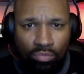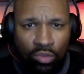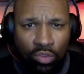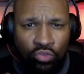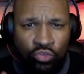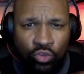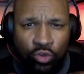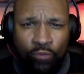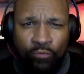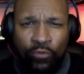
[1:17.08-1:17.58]

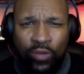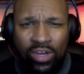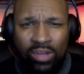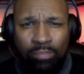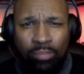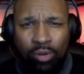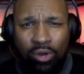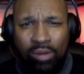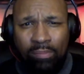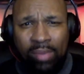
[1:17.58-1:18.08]
So the funny
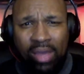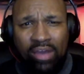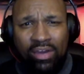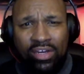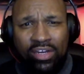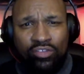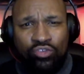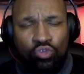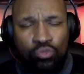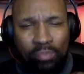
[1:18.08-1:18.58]
part about it
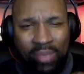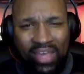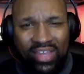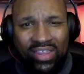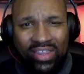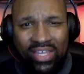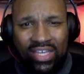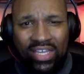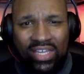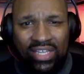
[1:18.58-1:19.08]
is you may
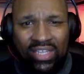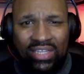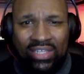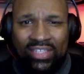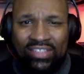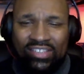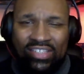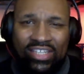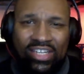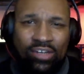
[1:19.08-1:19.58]
think,
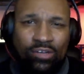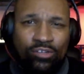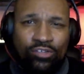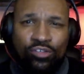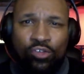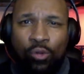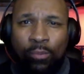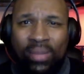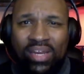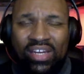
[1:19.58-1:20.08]
listen, there are
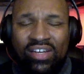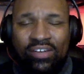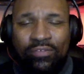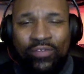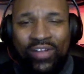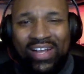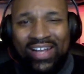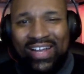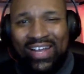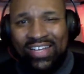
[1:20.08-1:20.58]
so many
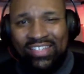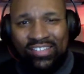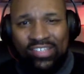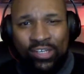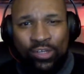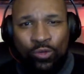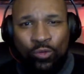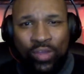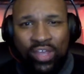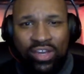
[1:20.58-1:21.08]
different content
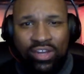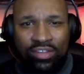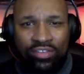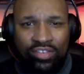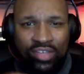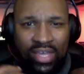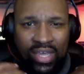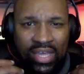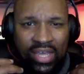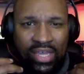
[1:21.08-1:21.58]
creators
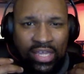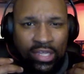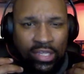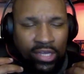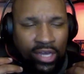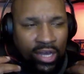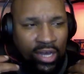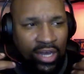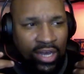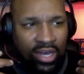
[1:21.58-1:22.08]

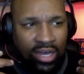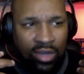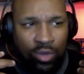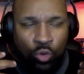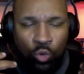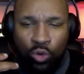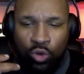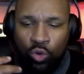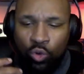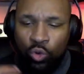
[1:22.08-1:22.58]

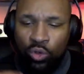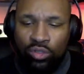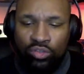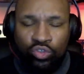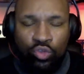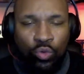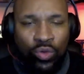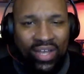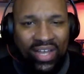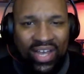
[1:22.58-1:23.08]
who are
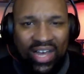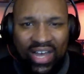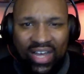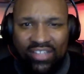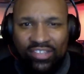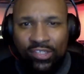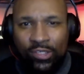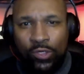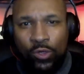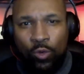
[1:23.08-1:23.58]
doing
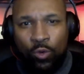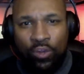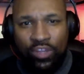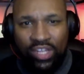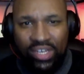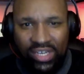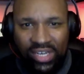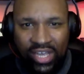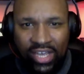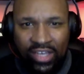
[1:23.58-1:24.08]
content on the
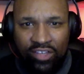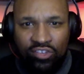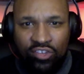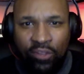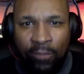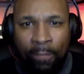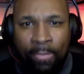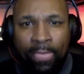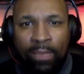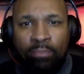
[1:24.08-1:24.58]
Knicks,
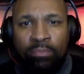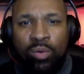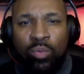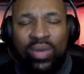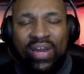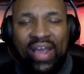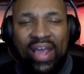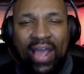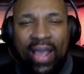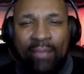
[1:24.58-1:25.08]
but what
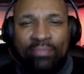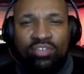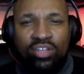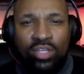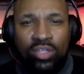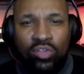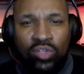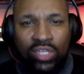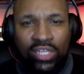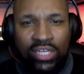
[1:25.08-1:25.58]
I
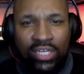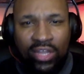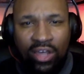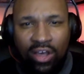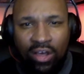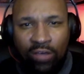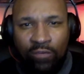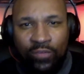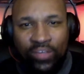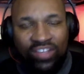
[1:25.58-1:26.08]
absolutely
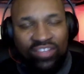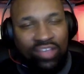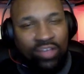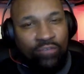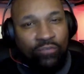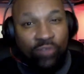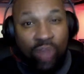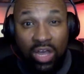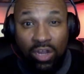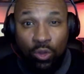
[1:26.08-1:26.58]
love is I
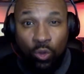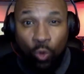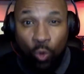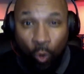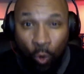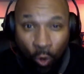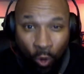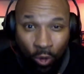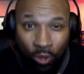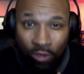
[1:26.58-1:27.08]
follow
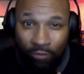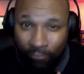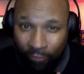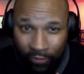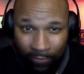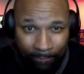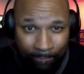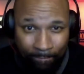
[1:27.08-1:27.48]
all of them.